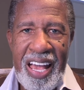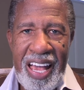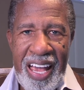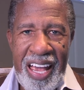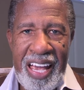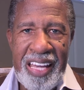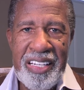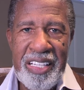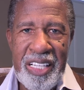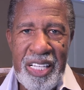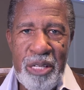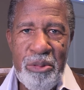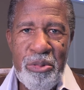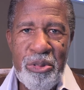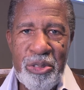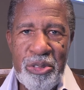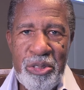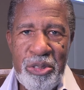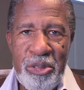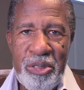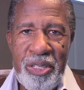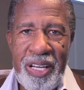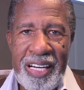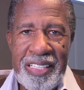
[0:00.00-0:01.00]
and He will
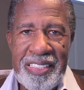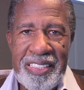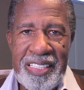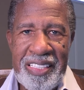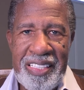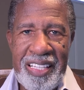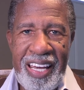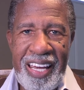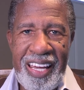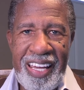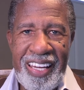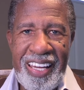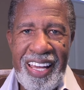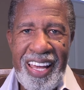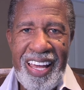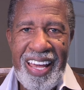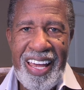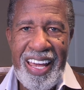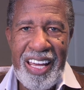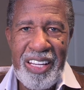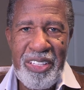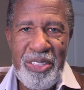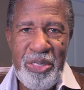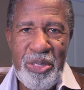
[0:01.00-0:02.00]
do that today,
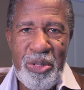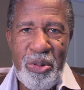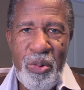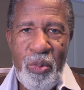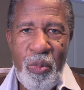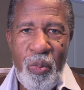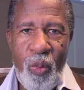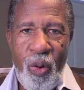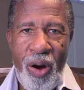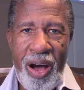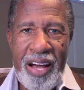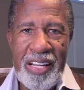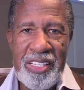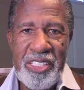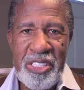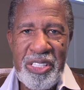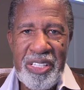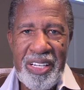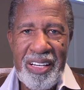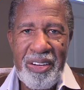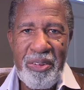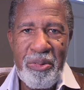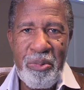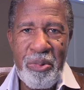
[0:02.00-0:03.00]
and you'll watch
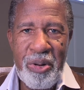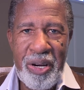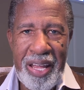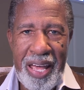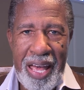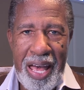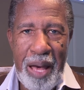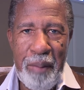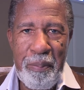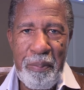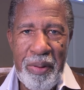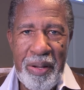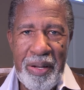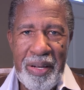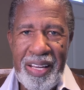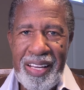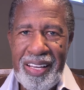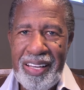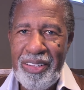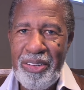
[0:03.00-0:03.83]
what happened.